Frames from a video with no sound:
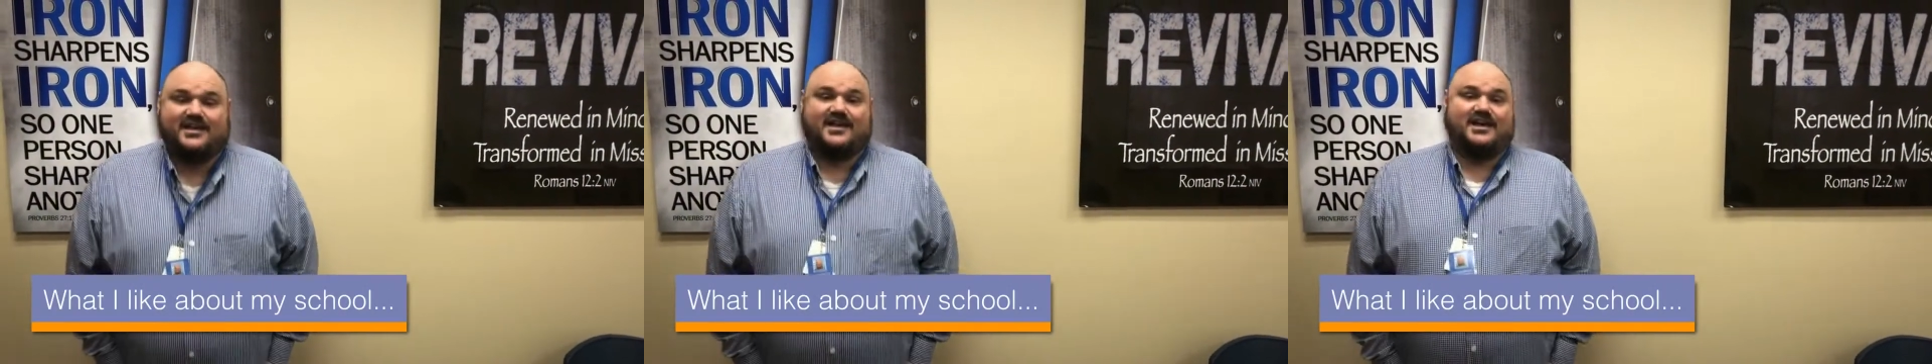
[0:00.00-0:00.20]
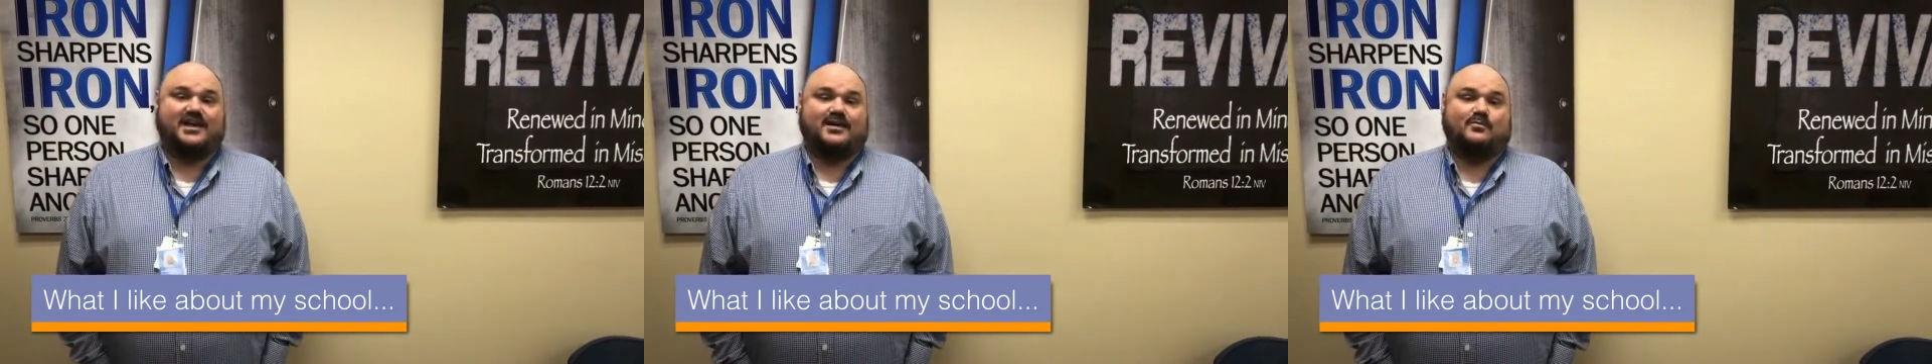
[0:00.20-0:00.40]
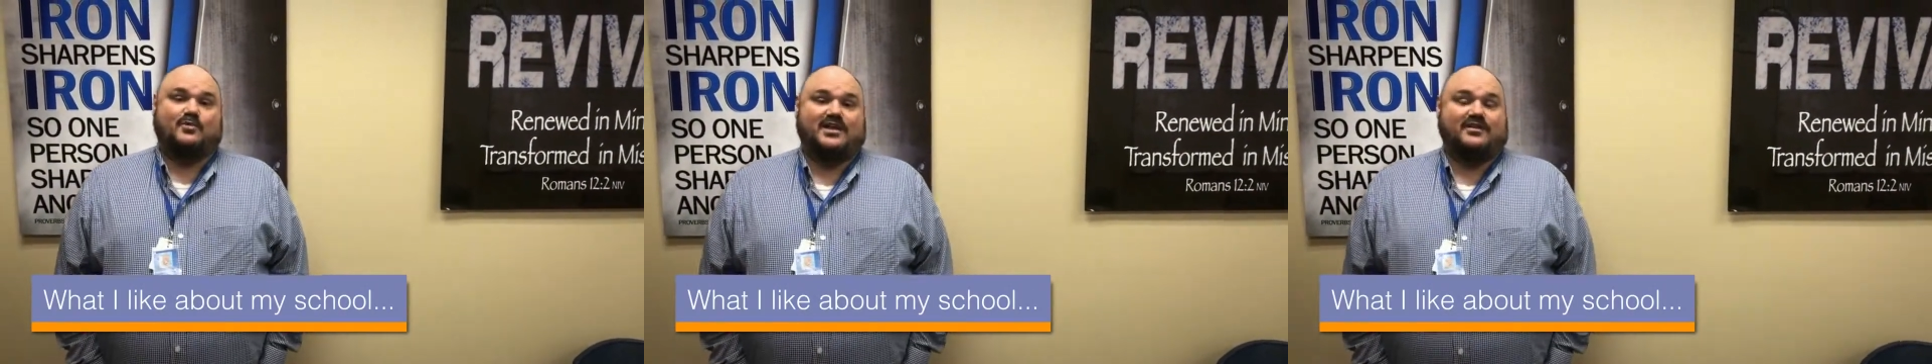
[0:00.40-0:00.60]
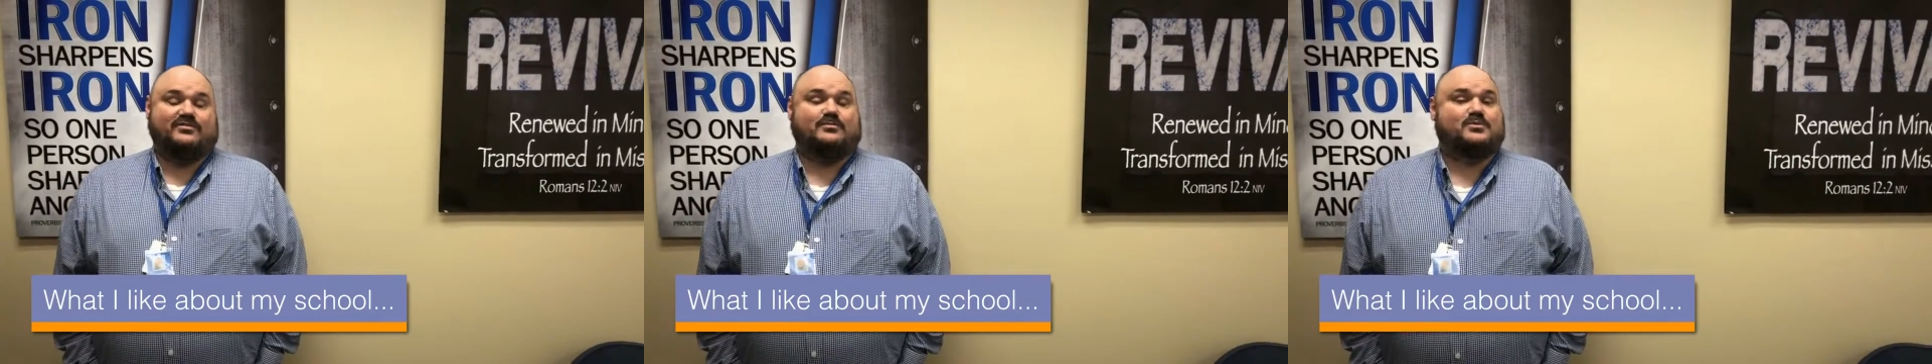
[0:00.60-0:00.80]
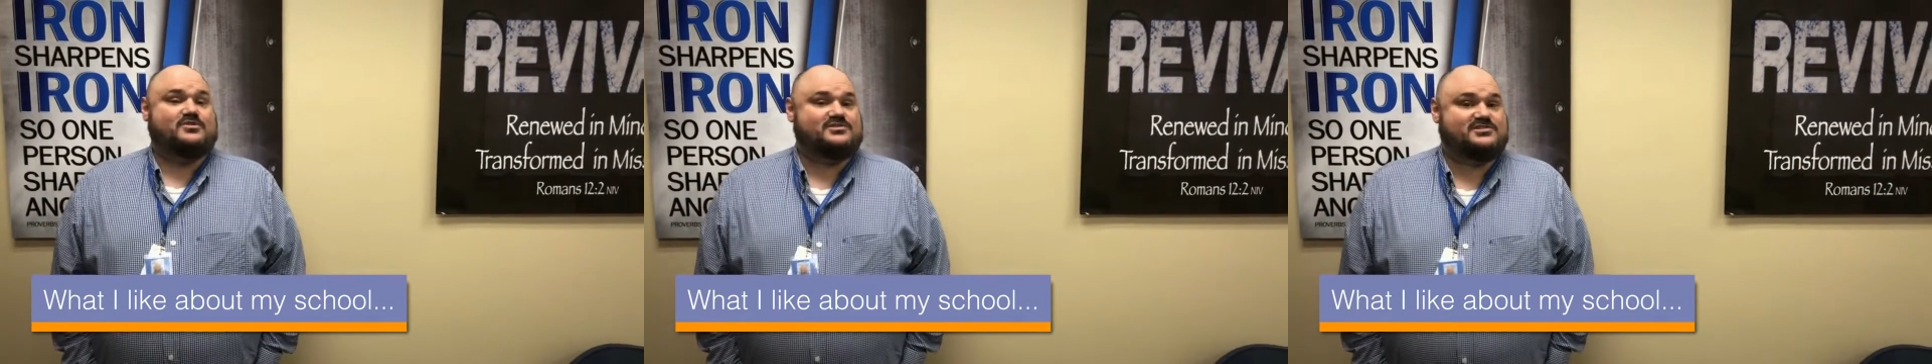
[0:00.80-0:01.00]
we have
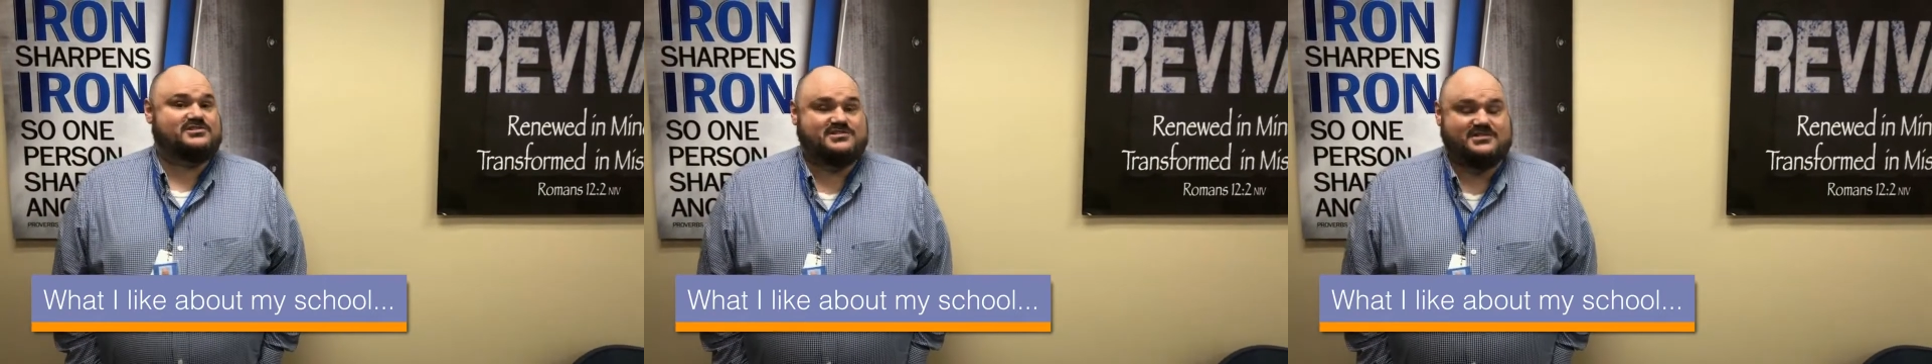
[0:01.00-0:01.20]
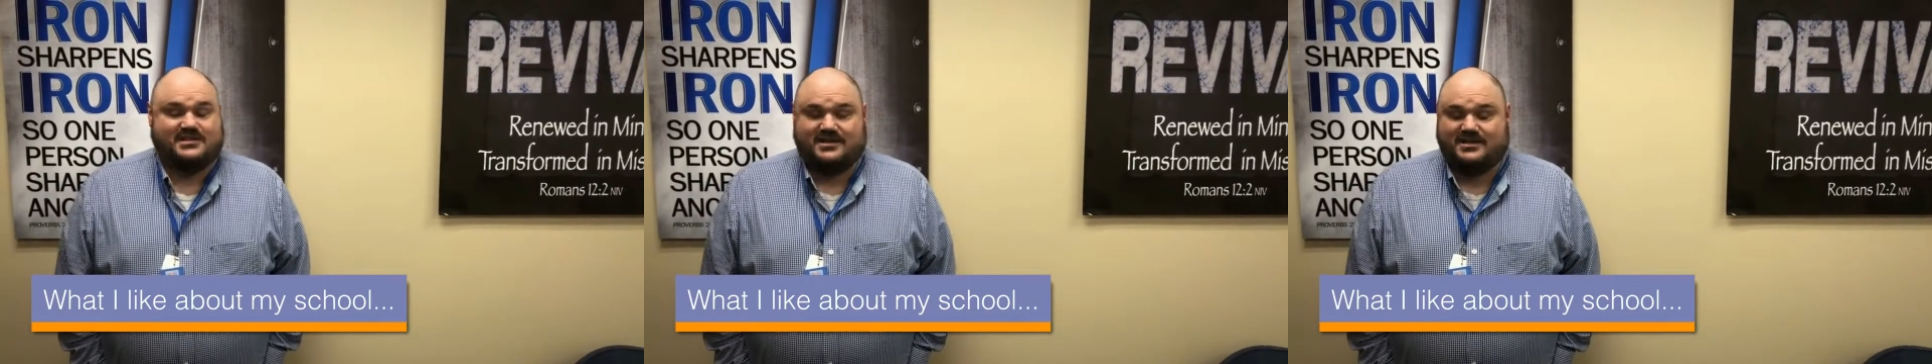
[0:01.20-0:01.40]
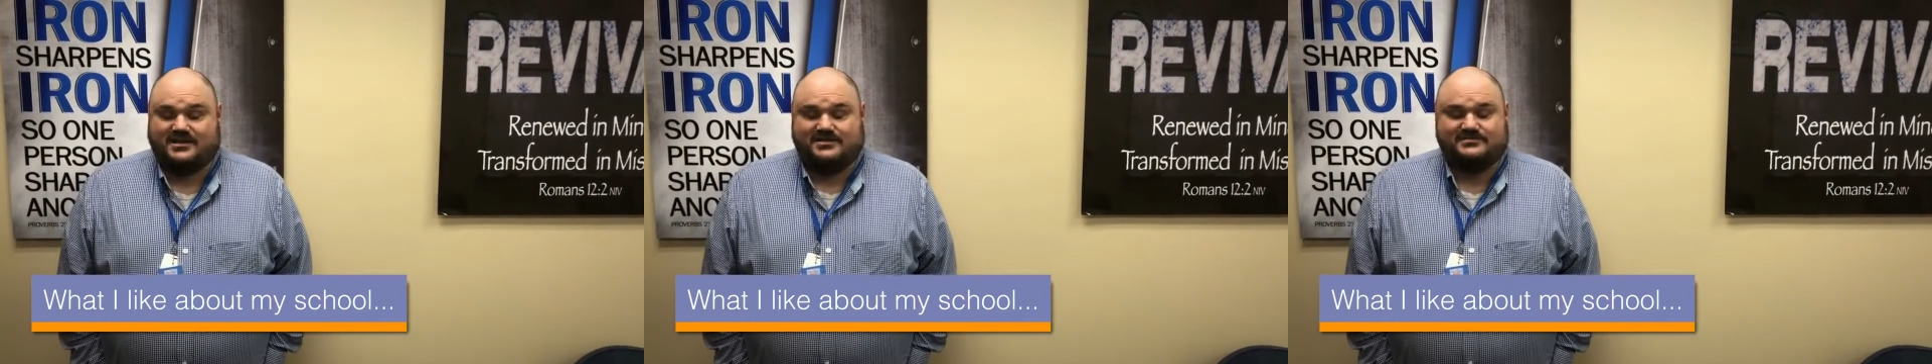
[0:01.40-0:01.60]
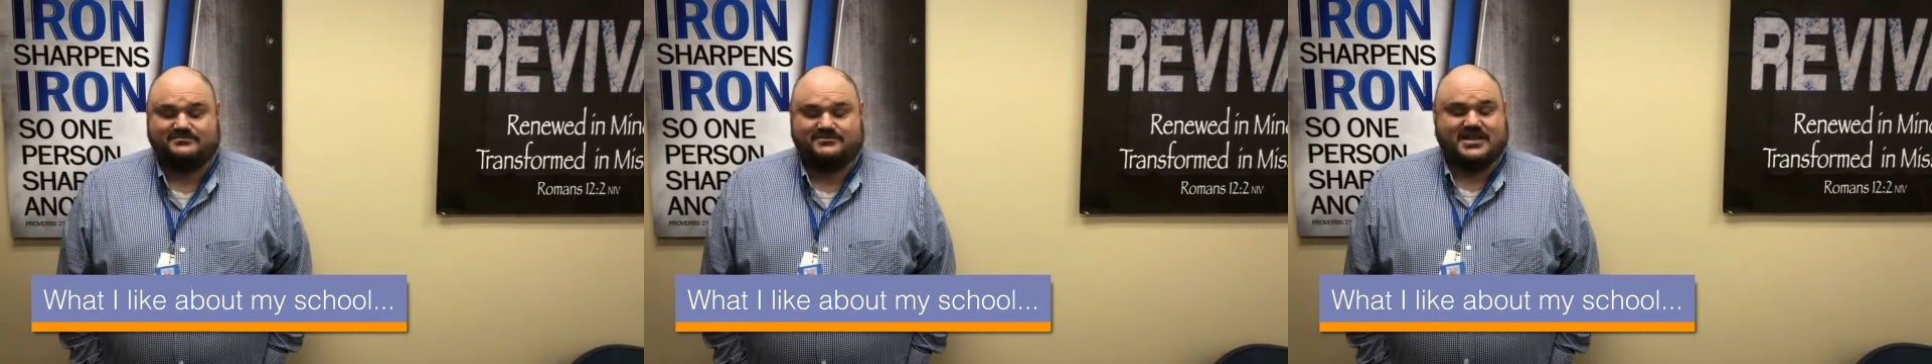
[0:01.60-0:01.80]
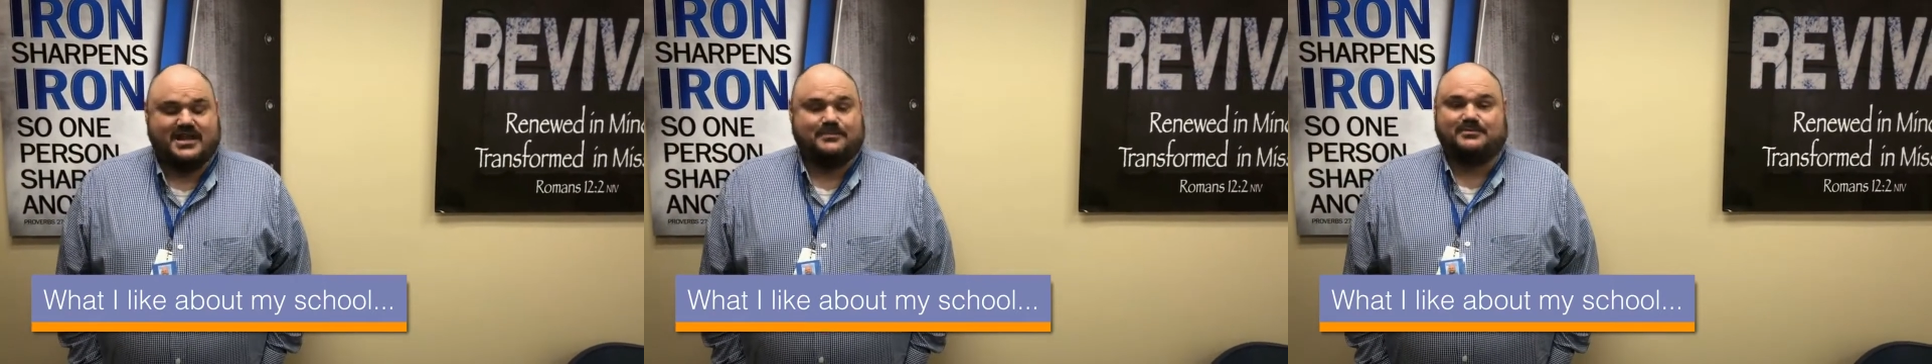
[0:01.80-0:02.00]
the most
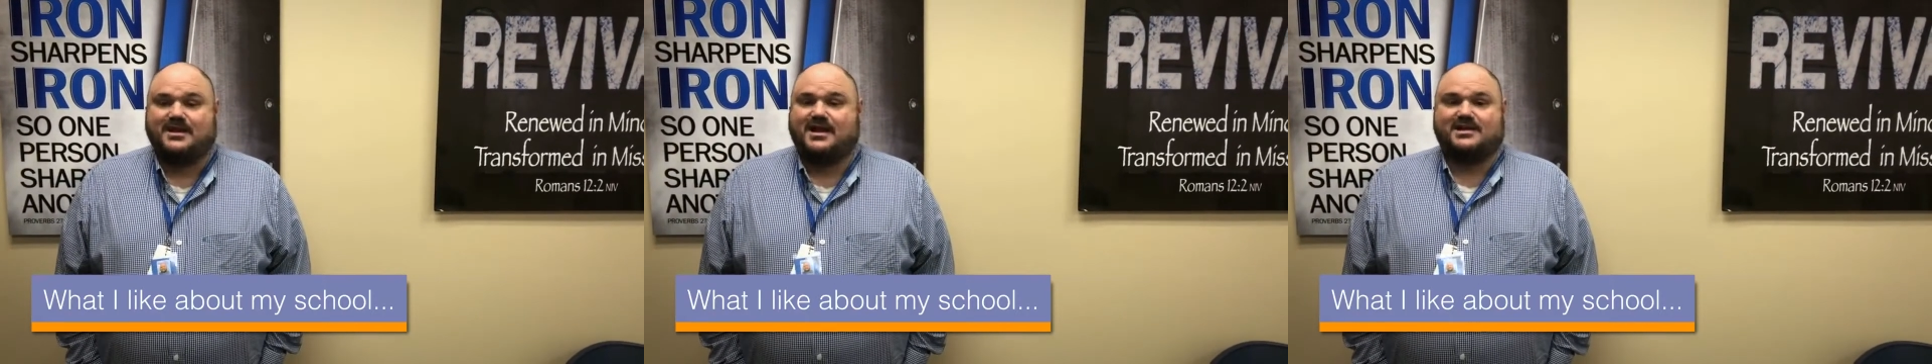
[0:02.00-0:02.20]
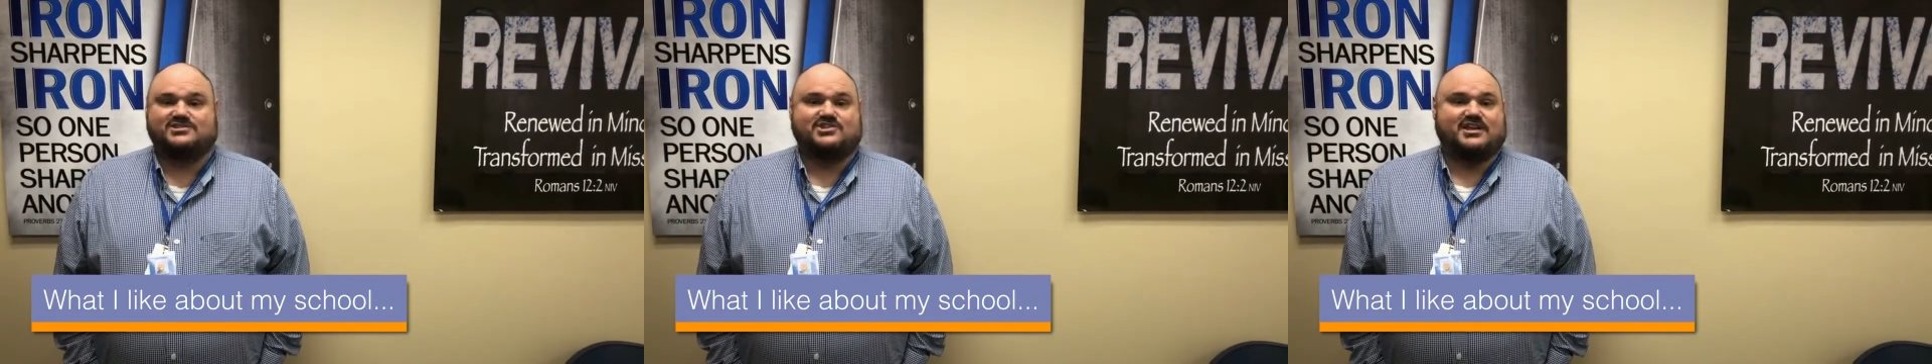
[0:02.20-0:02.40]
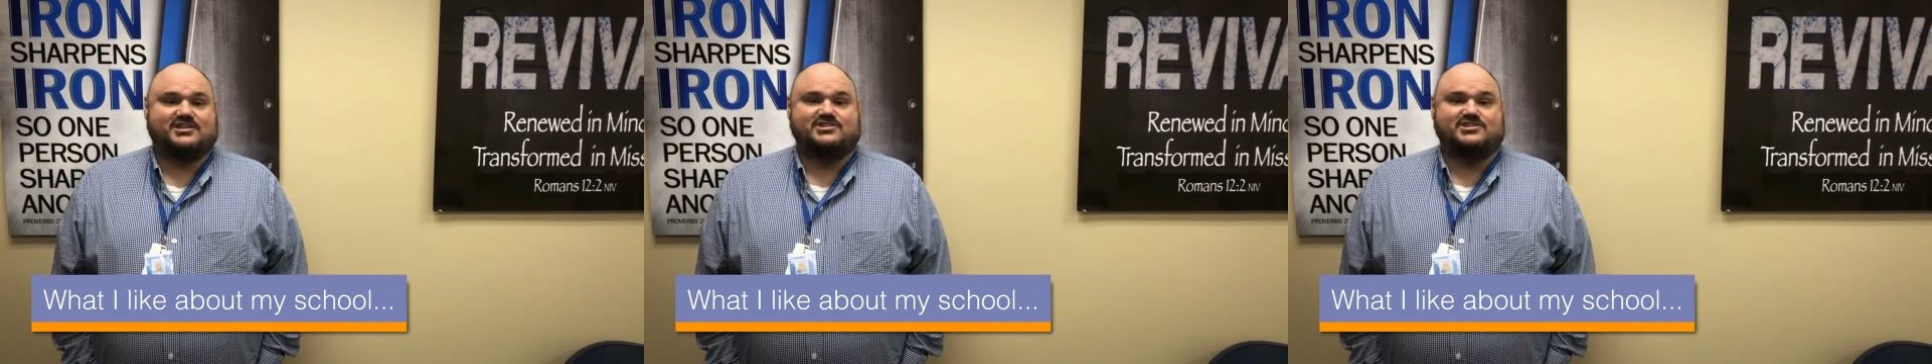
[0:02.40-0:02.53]
top-notch